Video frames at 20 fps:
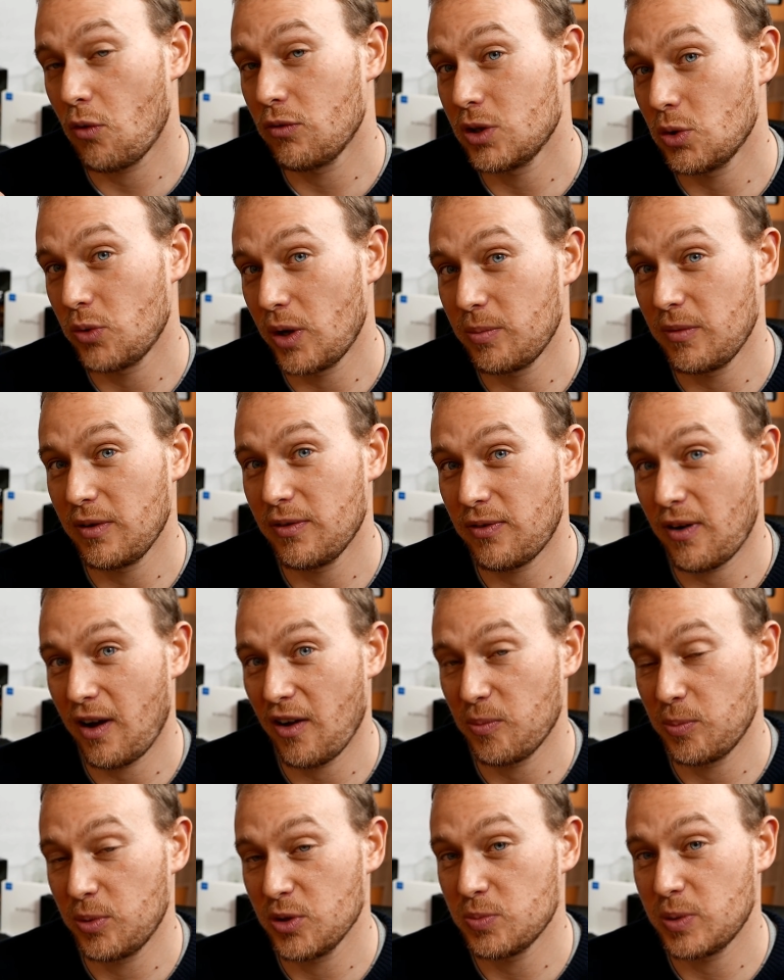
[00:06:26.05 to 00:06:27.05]
over the Redmi
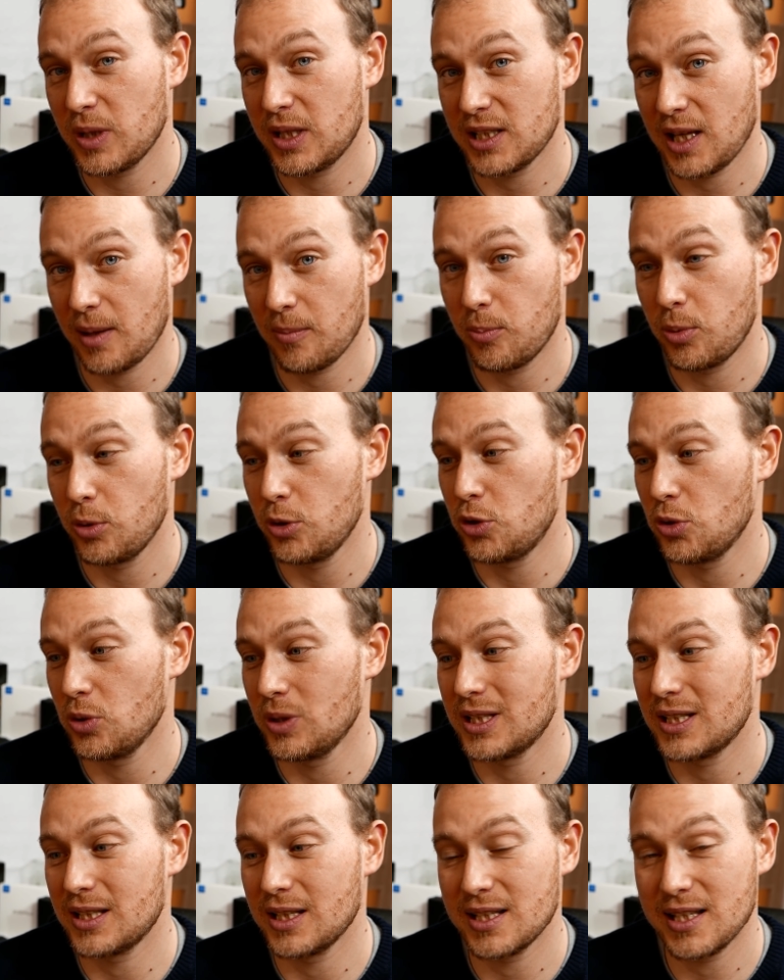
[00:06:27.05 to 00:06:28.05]
5 Plus because I'm pretty sure
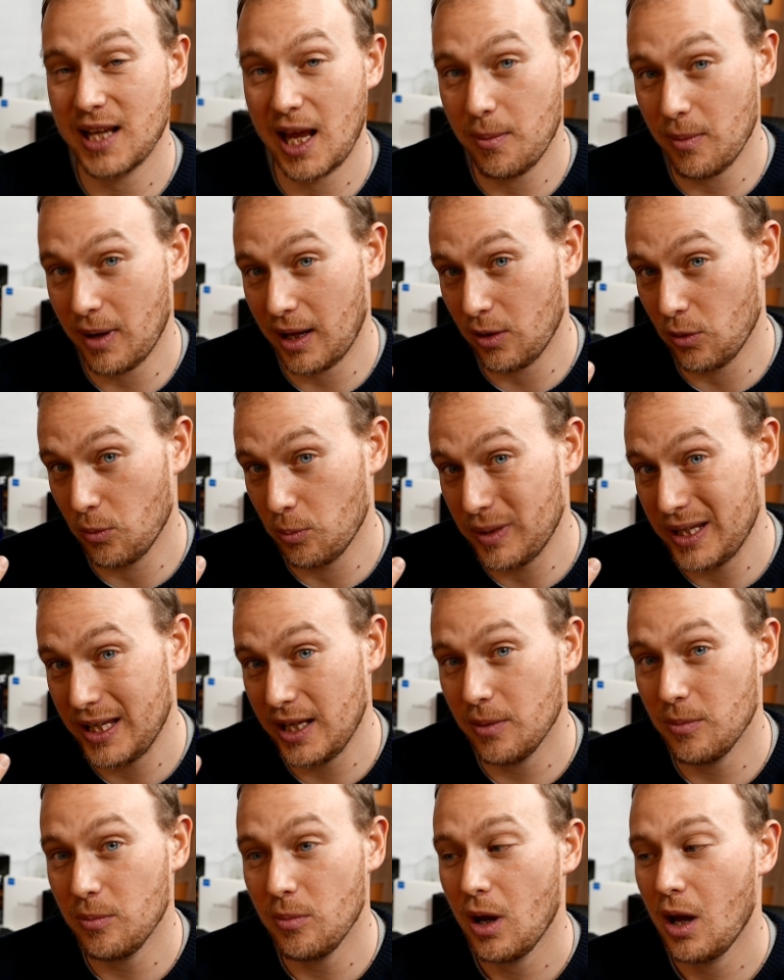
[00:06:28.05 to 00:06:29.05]
it's the same
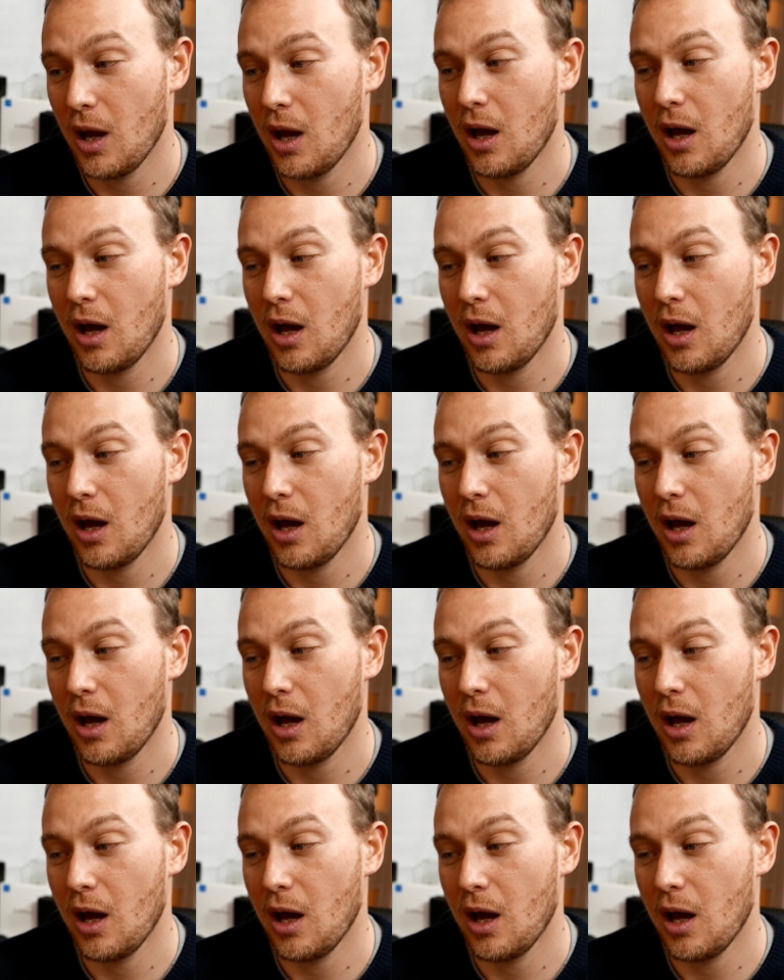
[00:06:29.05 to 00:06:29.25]
aluminium